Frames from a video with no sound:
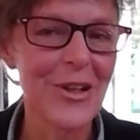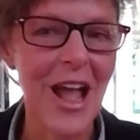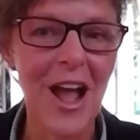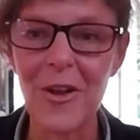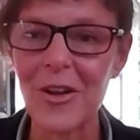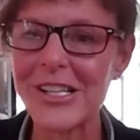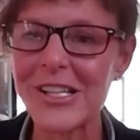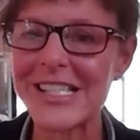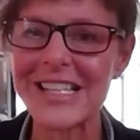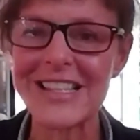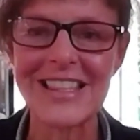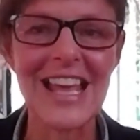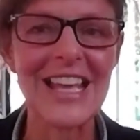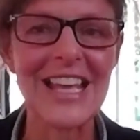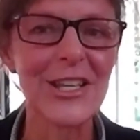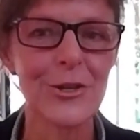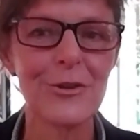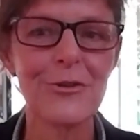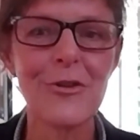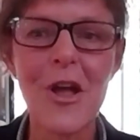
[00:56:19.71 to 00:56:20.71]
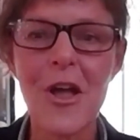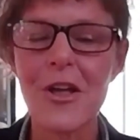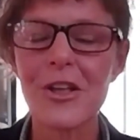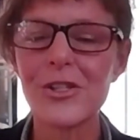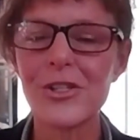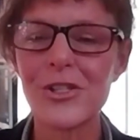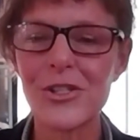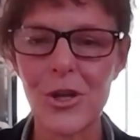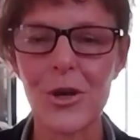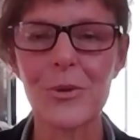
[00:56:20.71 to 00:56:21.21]
Honestly, thank you
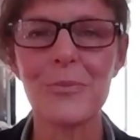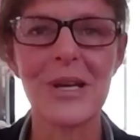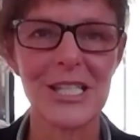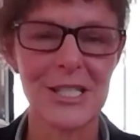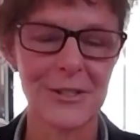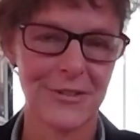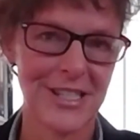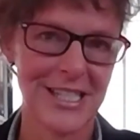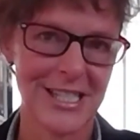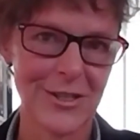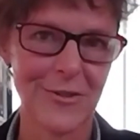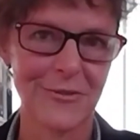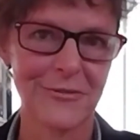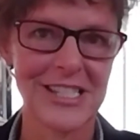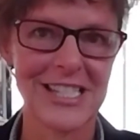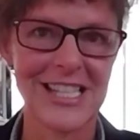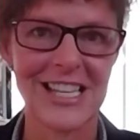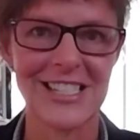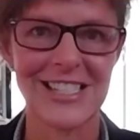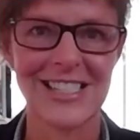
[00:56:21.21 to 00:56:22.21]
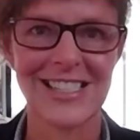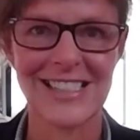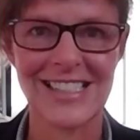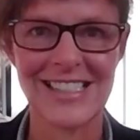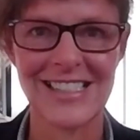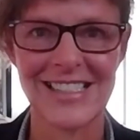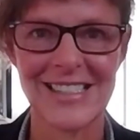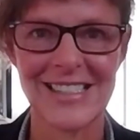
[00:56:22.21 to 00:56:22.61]
so much for this conversation, Liz.